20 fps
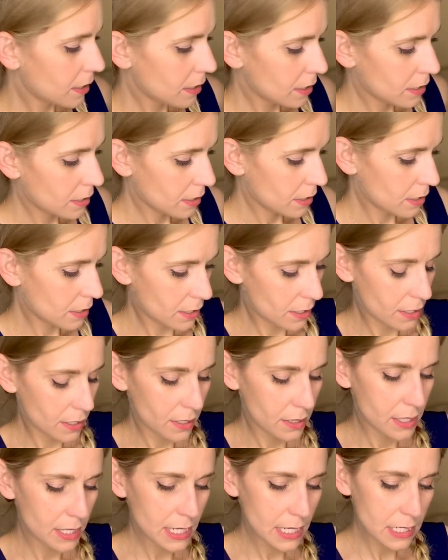Uh,
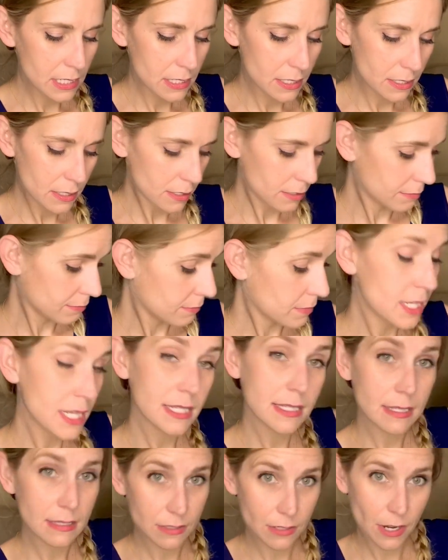this
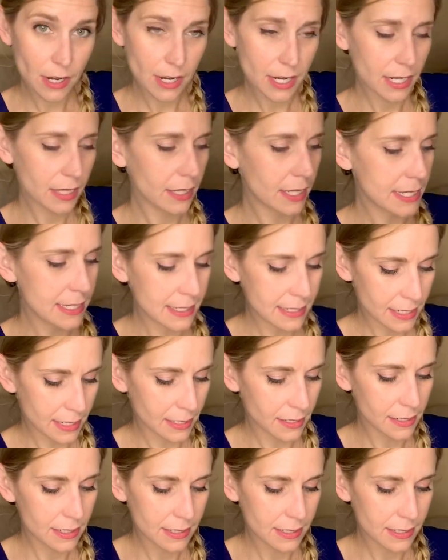this is already listed.